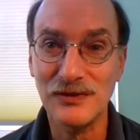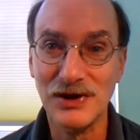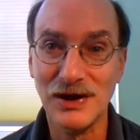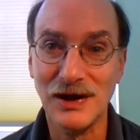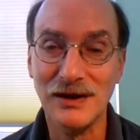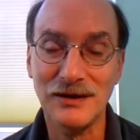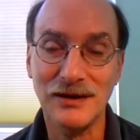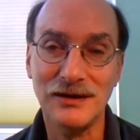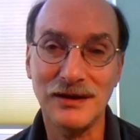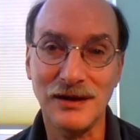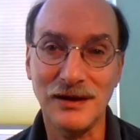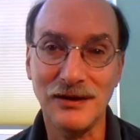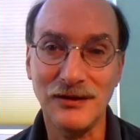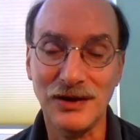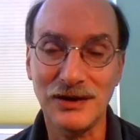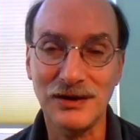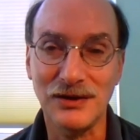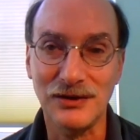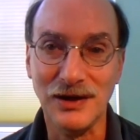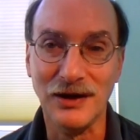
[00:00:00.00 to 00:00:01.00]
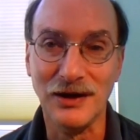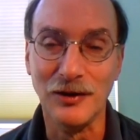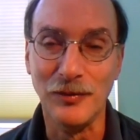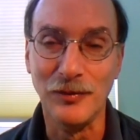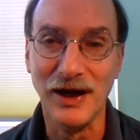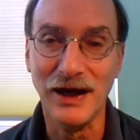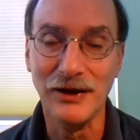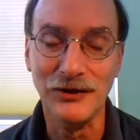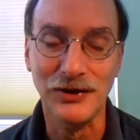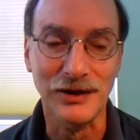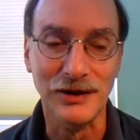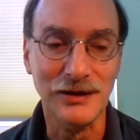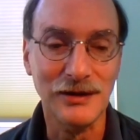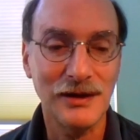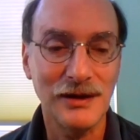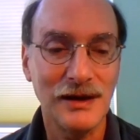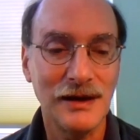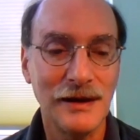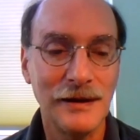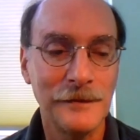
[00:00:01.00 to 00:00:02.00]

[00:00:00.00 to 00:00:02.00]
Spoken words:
saying that they think they're telepathic,